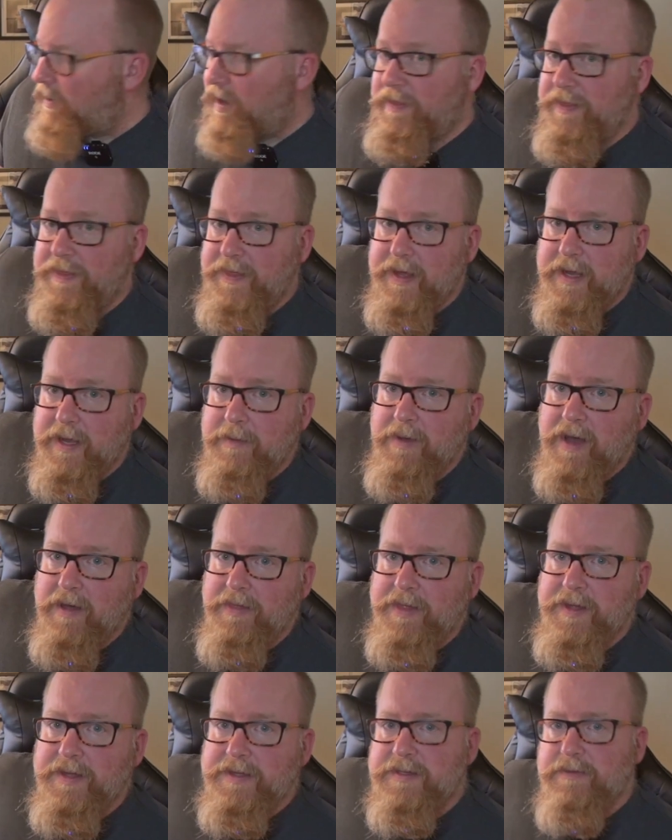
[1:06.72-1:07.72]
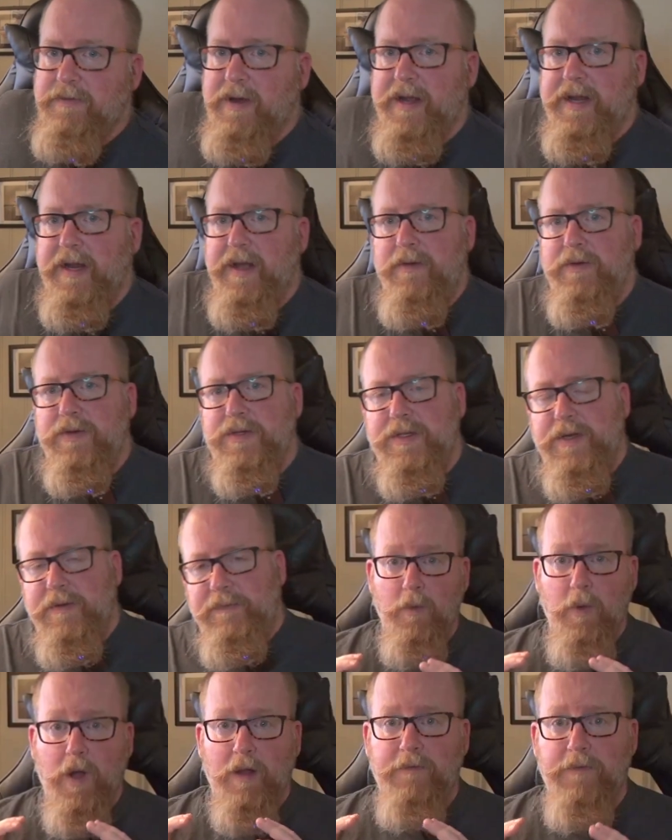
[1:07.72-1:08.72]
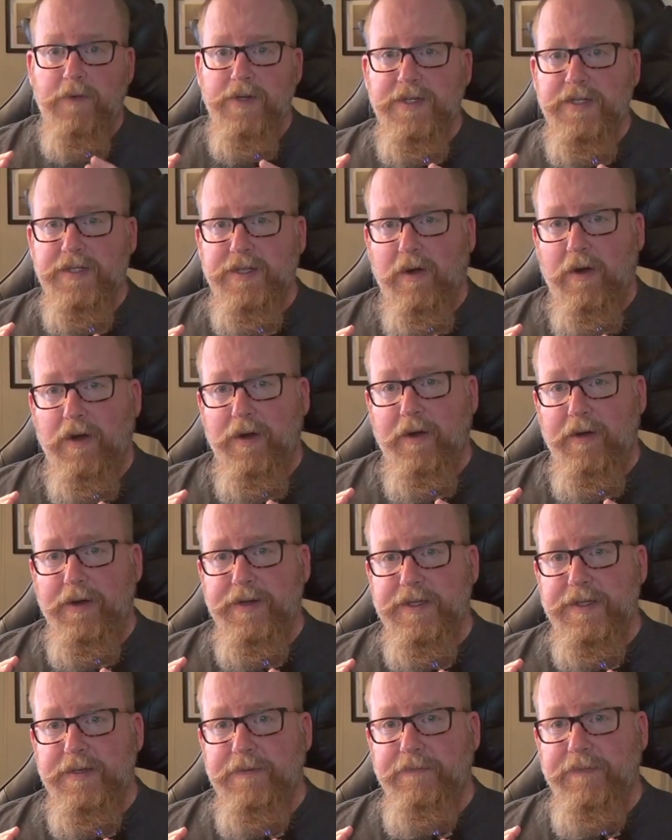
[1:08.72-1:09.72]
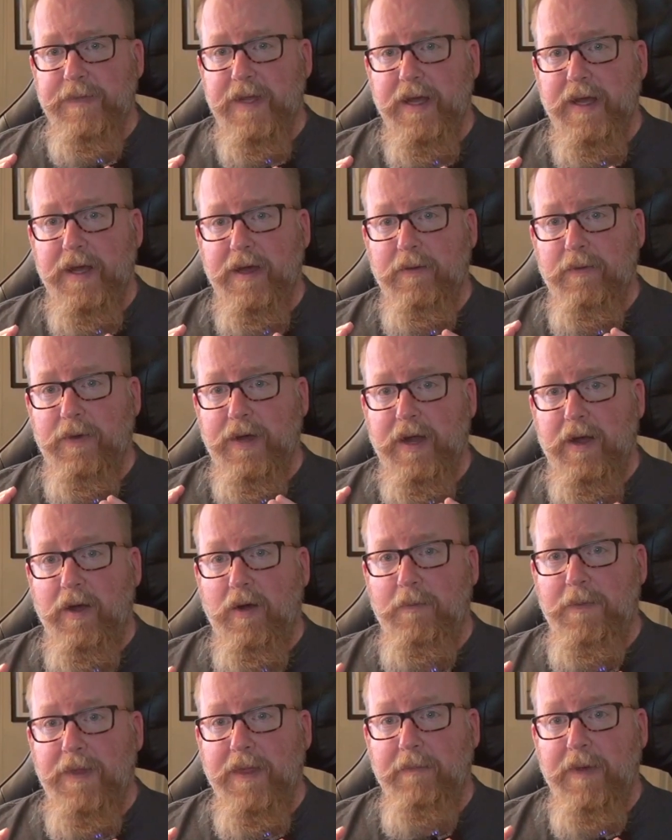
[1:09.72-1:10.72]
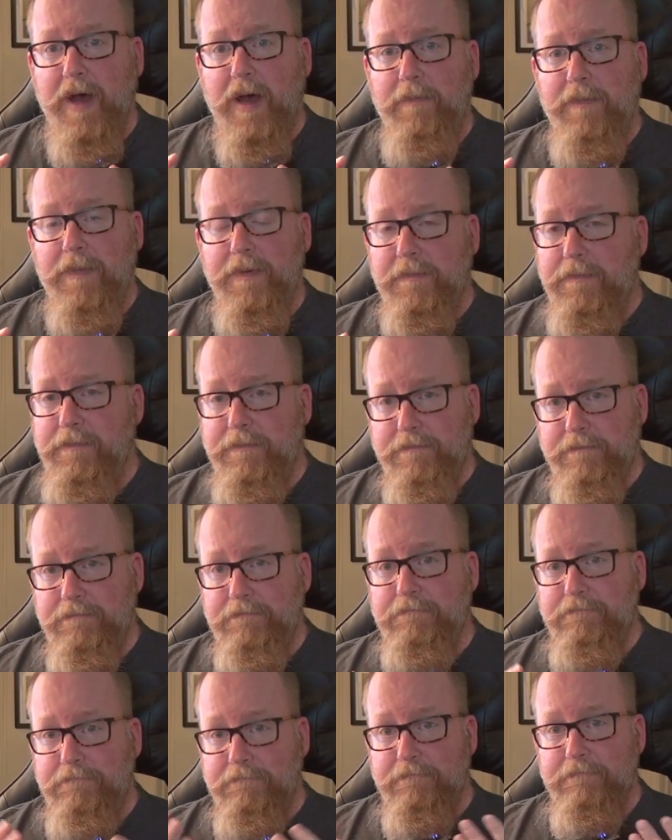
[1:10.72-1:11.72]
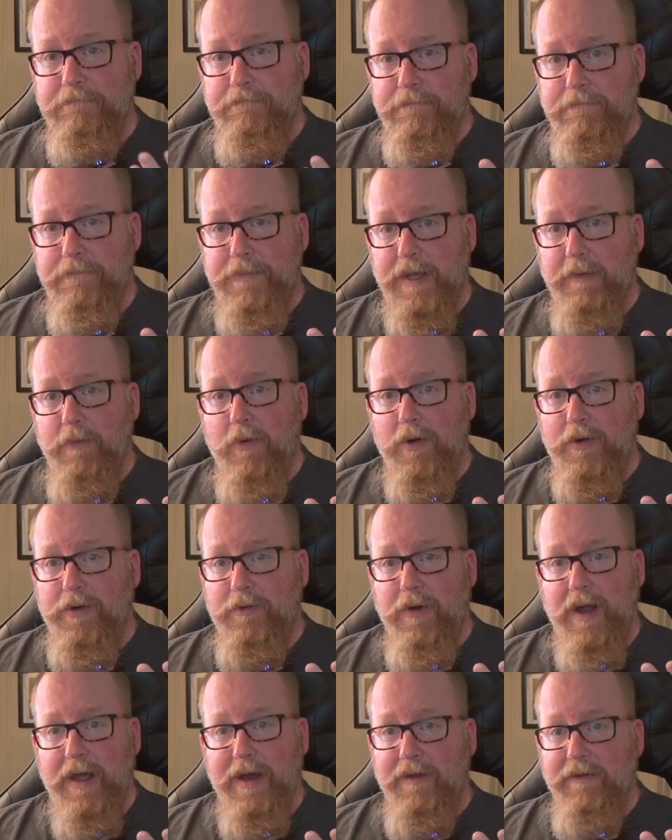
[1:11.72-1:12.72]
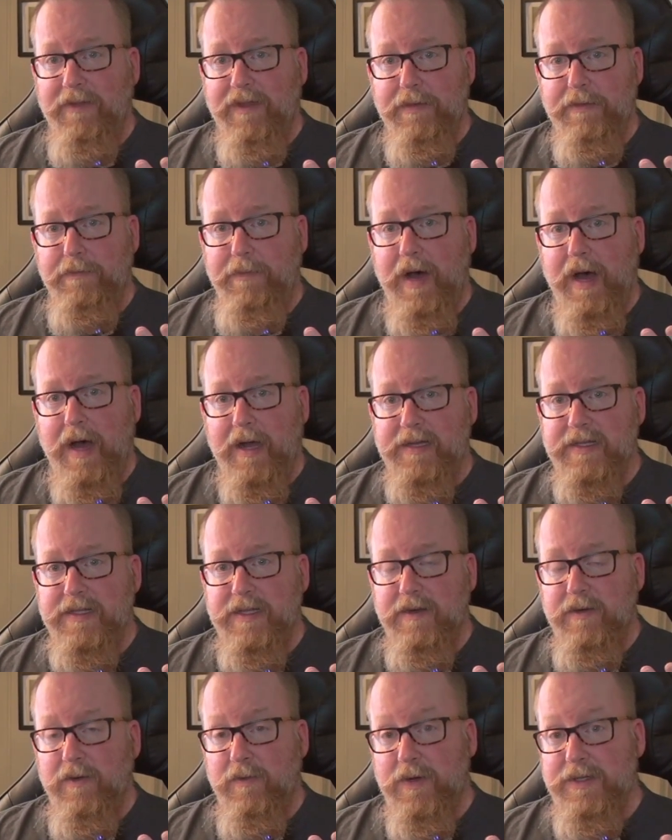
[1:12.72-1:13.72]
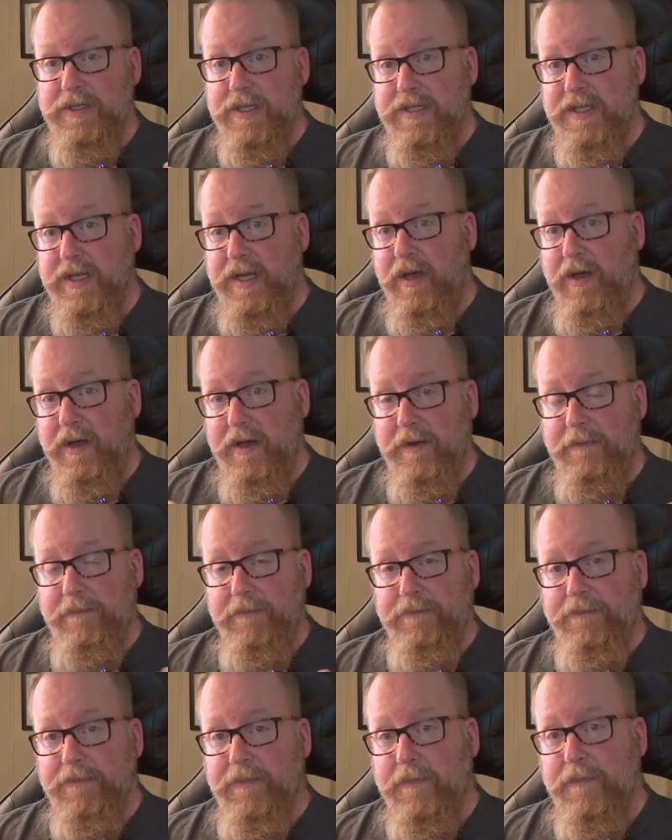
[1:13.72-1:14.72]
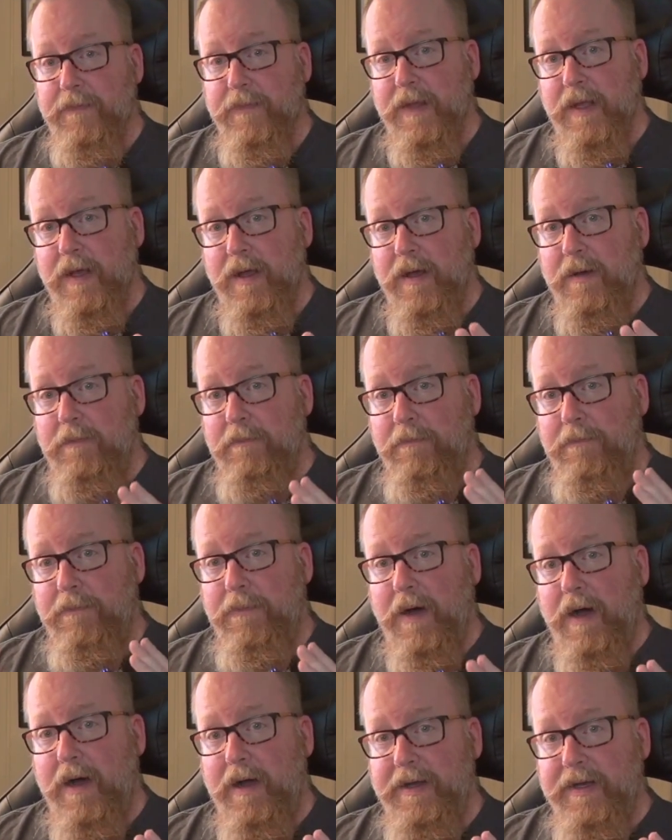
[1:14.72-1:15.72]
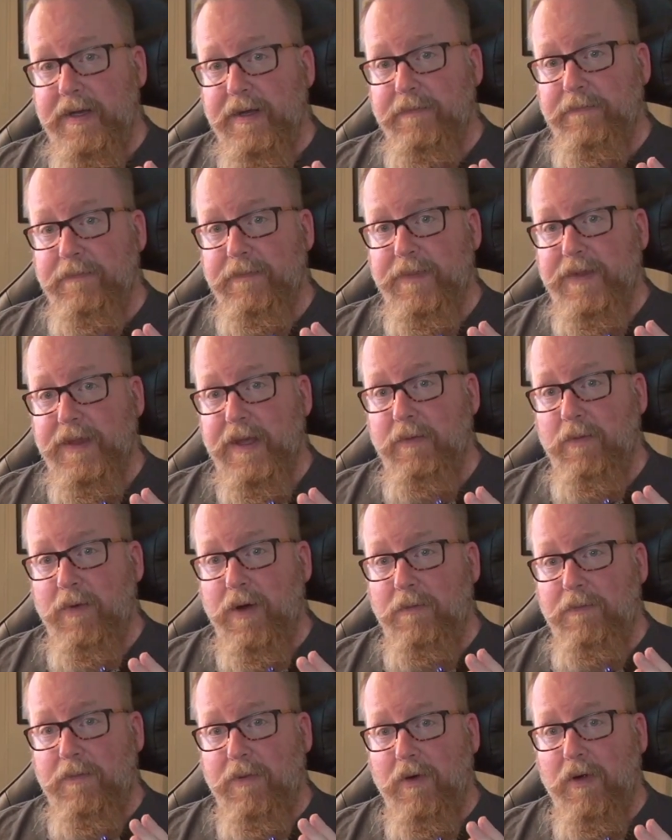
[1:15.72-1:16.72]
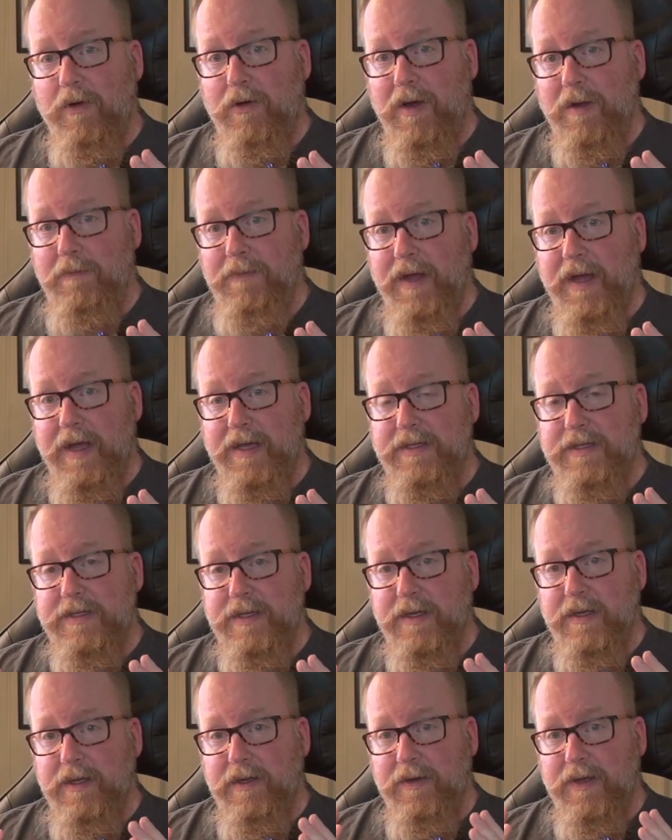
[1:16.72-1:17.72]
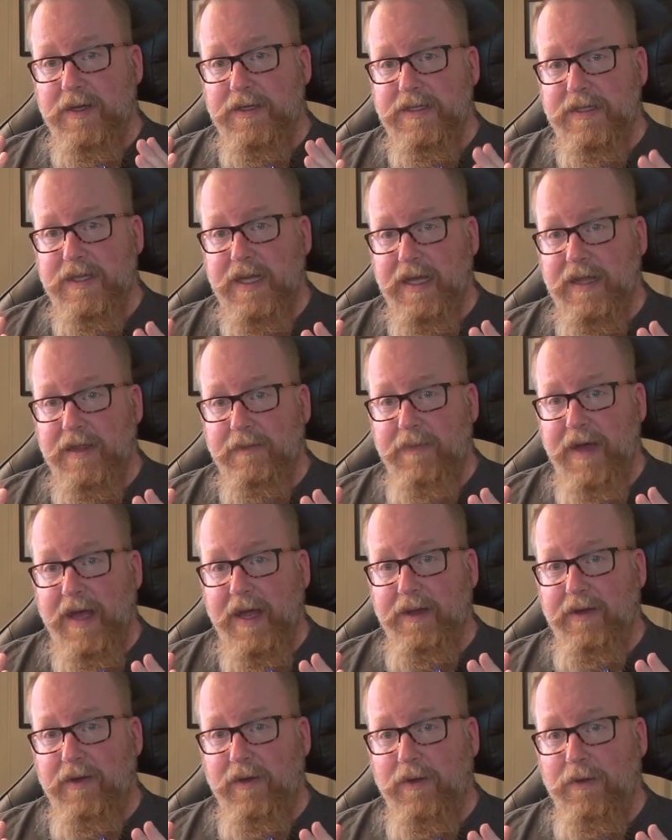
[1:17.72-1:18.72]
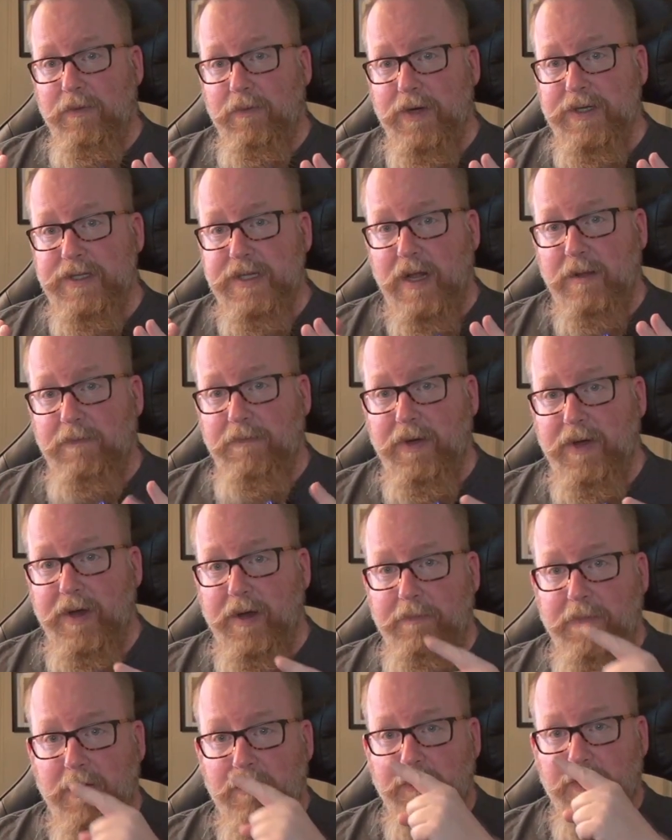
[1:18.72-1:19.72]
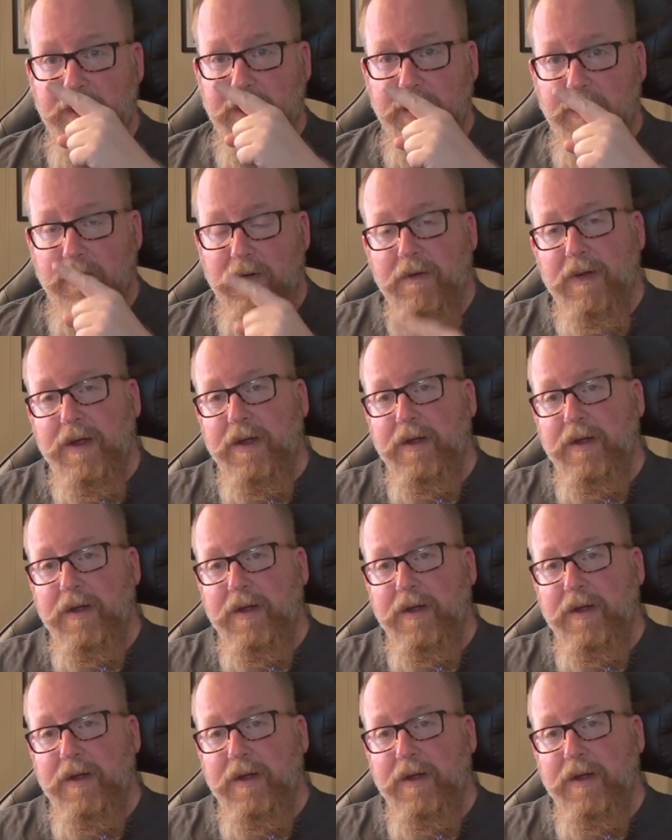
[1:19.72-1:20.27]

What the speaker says: I think about these radios? Well, for starters, when I open them up, they work right out of the box, which is good. But they were programmed, as you can see in the manual, which I'll put up over here,